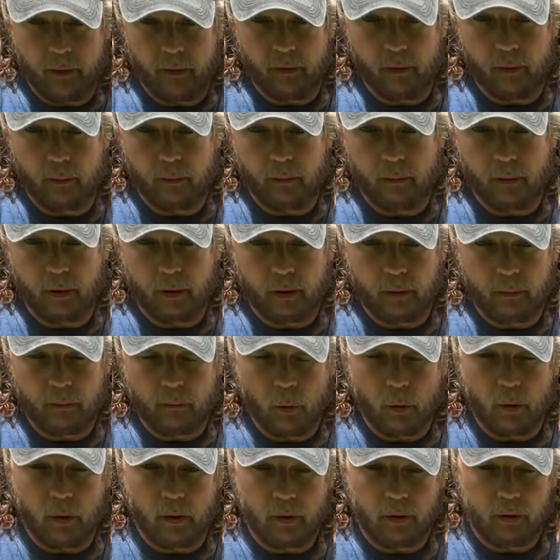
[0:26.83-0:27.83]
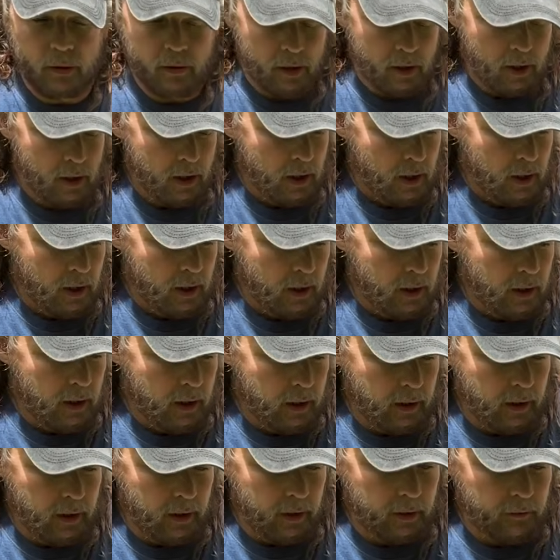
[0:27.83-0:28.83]
of them are more
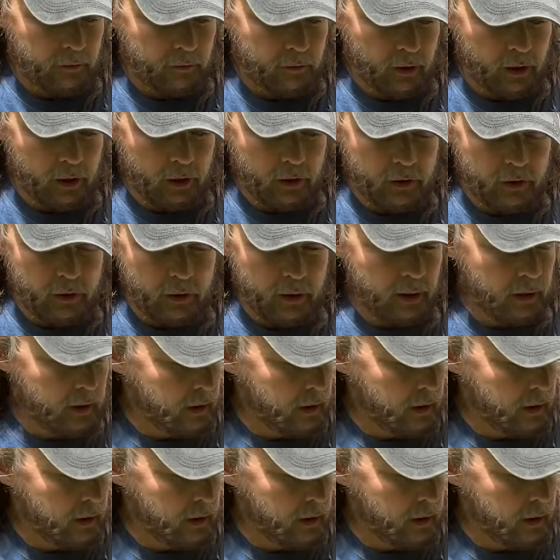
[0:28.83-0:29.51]
finished than